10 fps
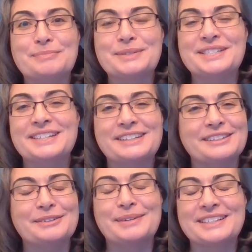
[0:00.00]

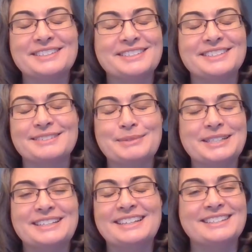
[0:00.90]
particularly when
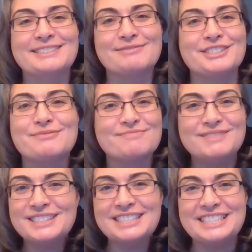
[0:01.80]
it gets just
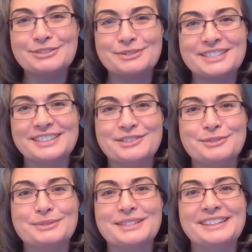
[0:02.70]
really interesting and
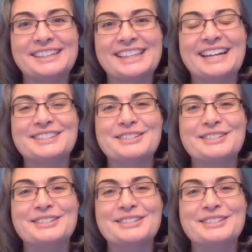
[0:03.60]
juicy like that.